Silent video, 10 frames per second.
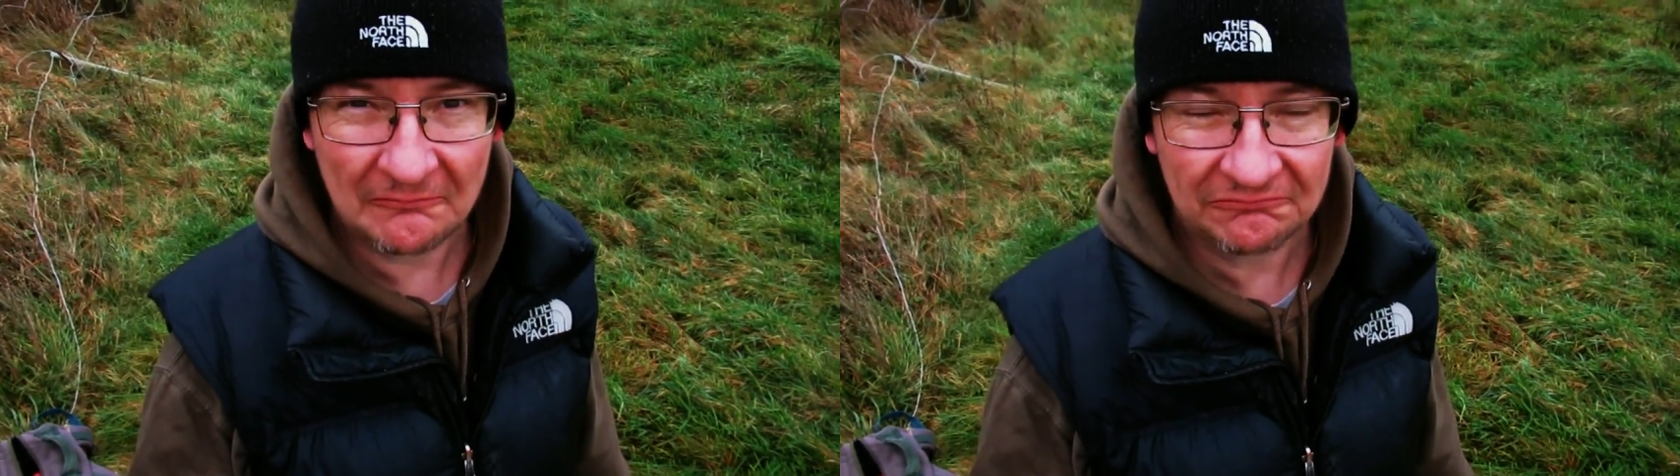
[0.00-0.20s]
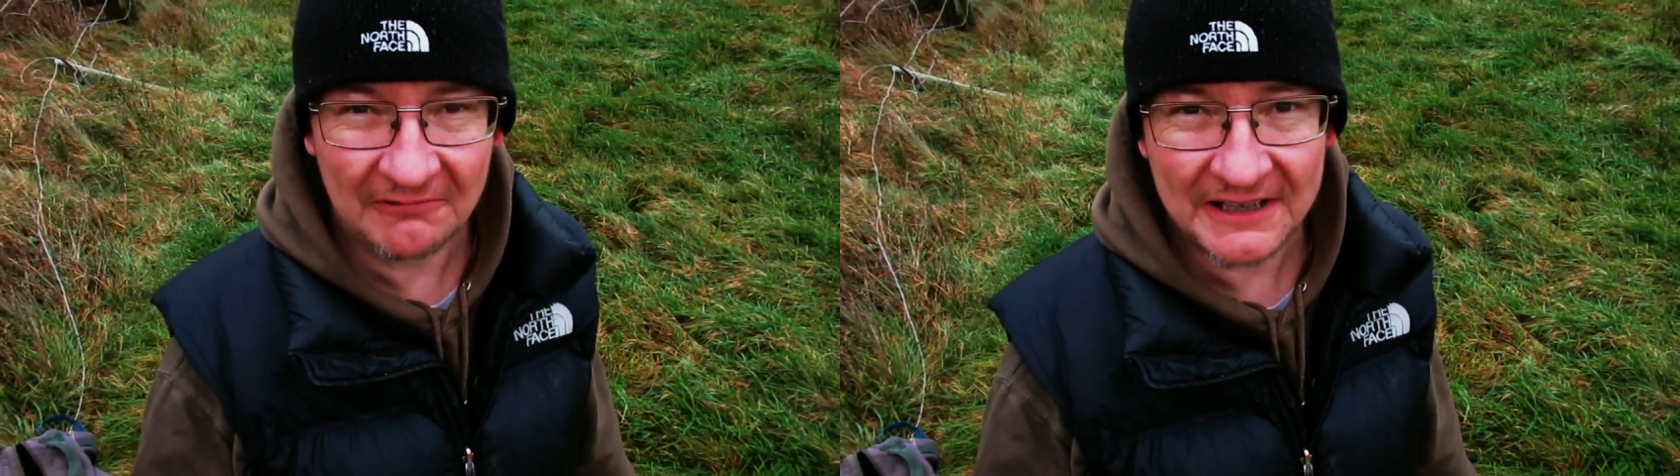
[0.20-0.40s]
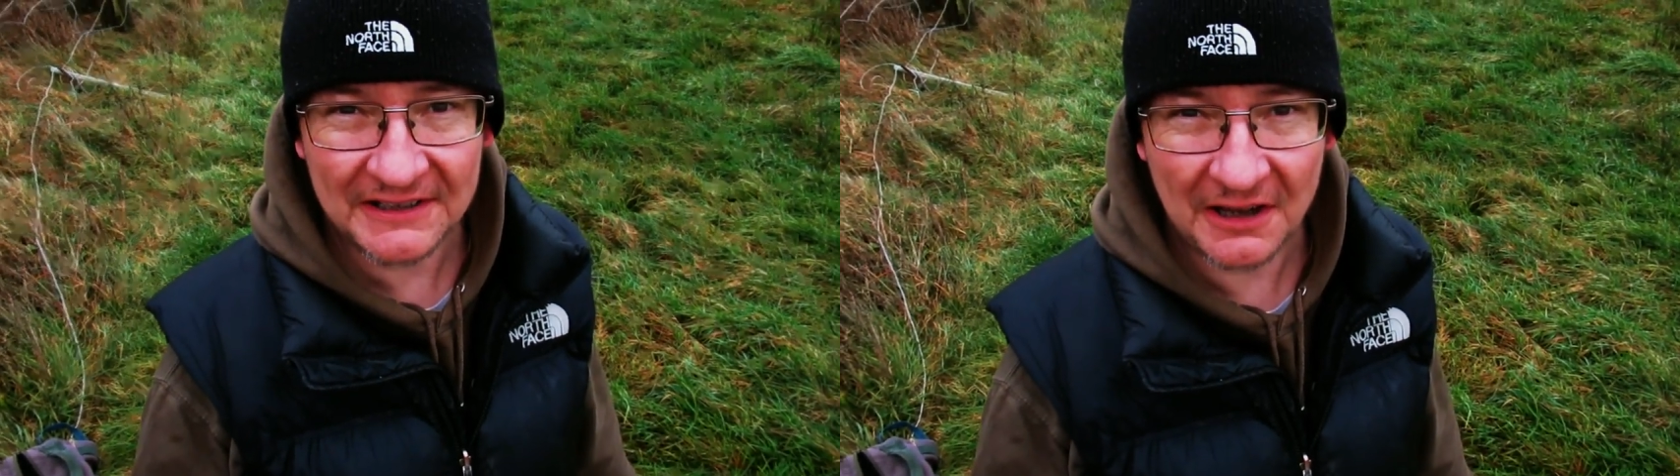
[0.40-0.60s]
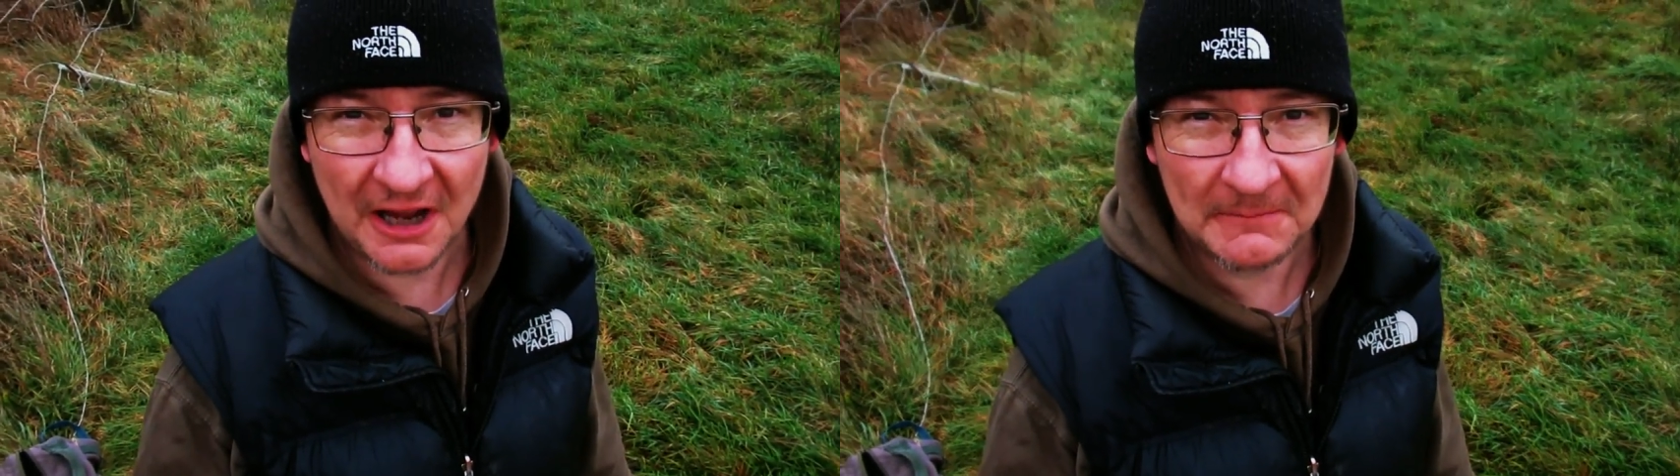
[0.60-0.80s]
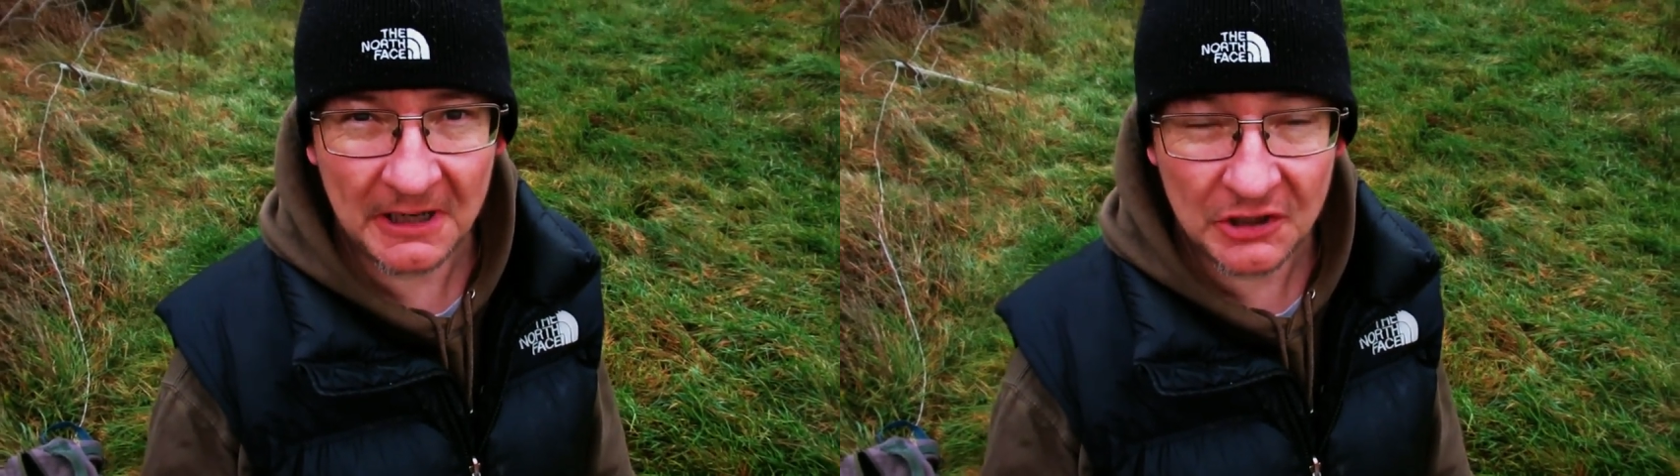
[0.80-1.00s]
Right,
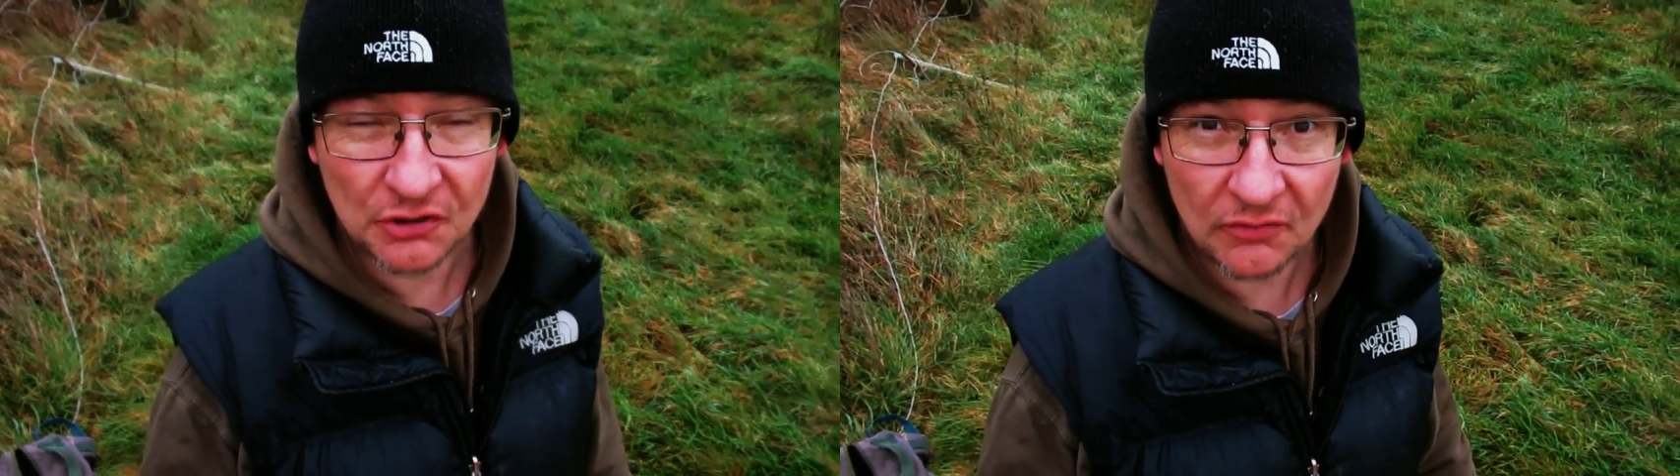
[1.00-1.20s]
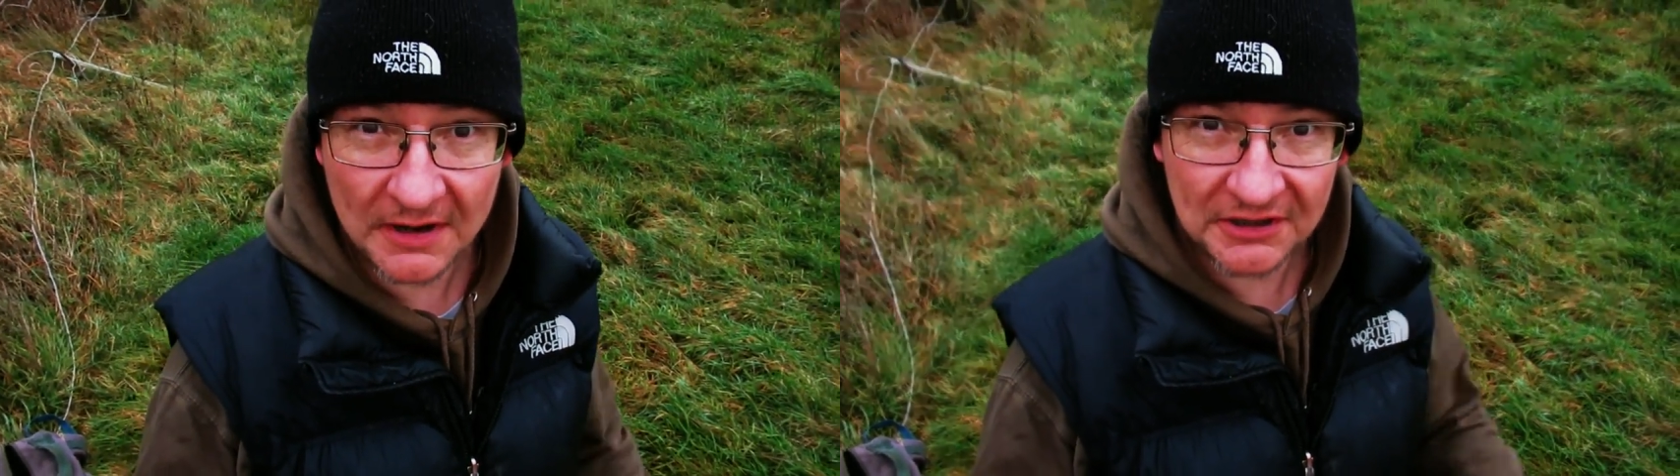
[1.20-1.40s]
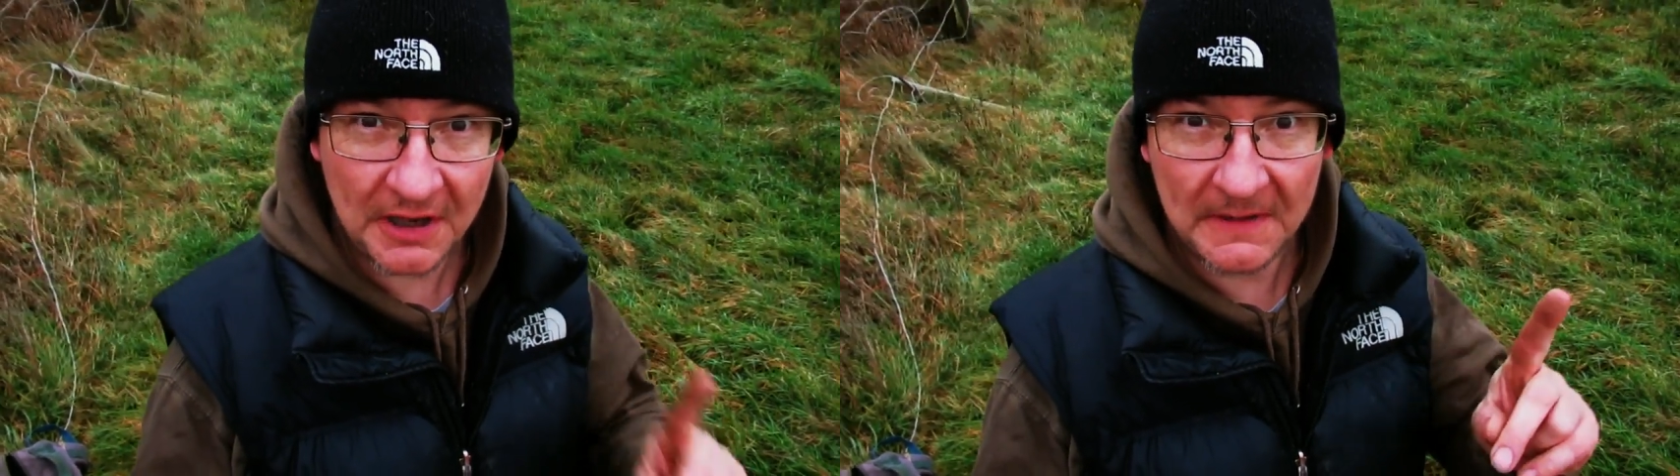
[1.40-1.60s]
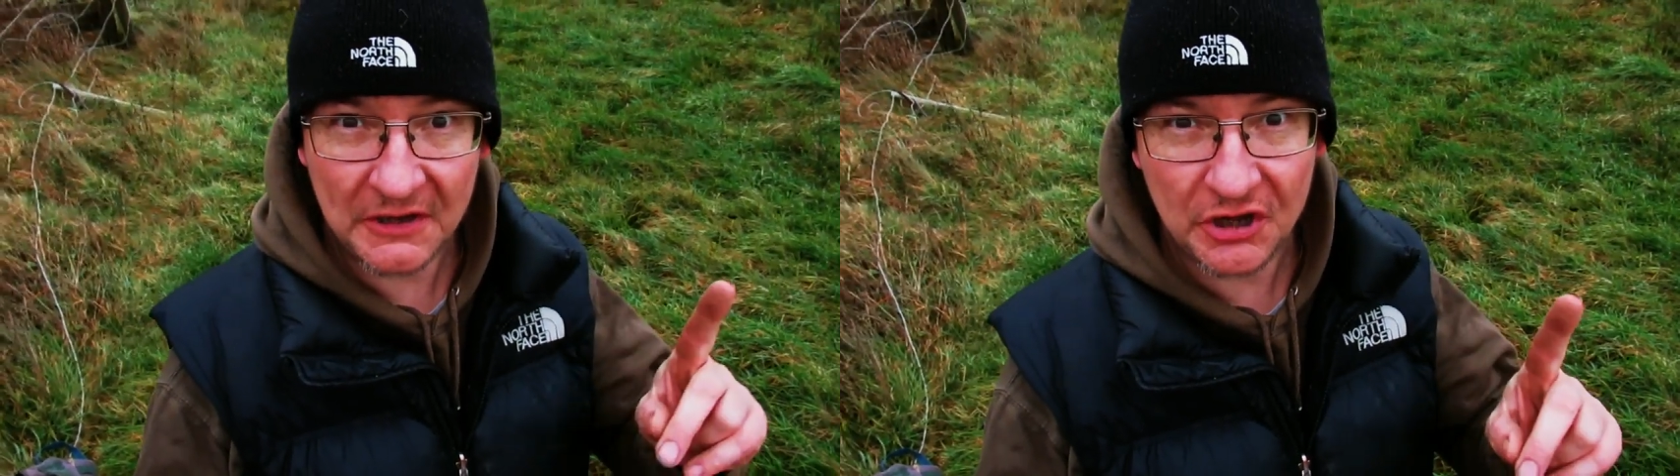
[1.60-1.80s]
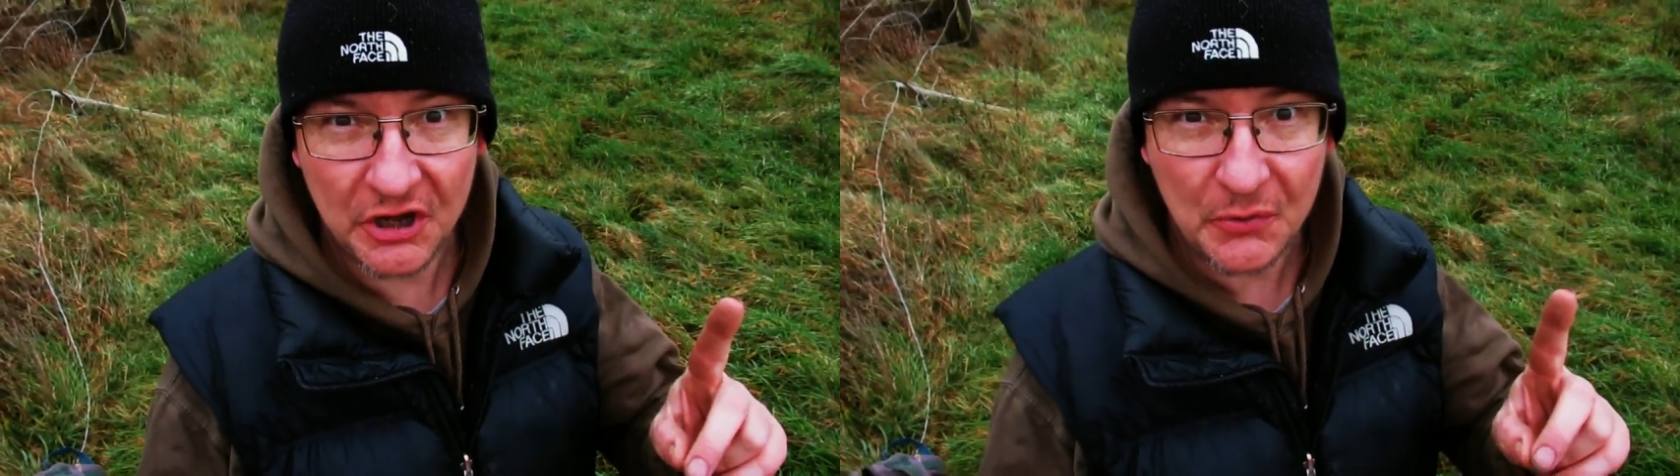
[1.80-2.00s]
I'm going to try something
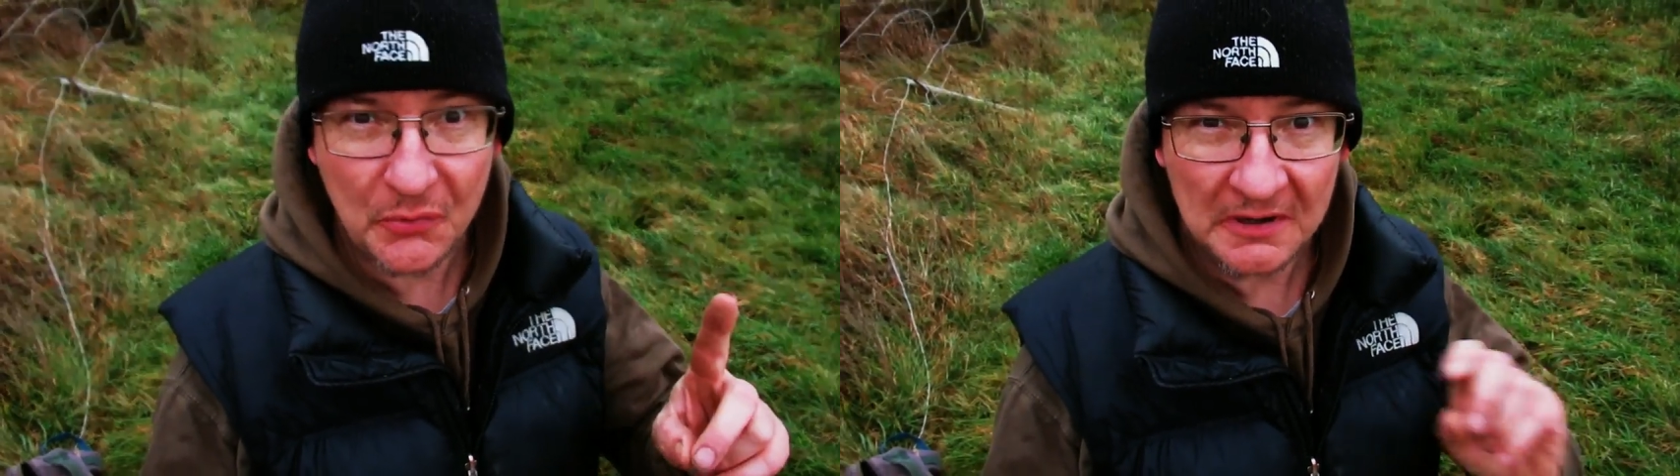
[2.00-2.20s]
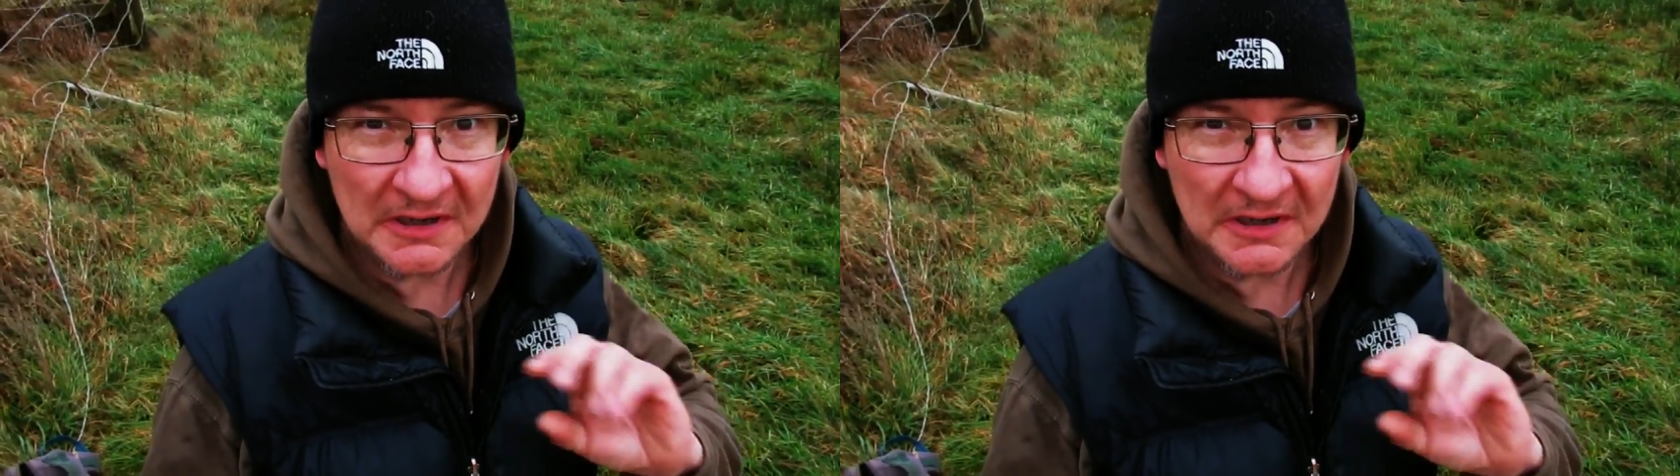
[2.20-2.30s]
new.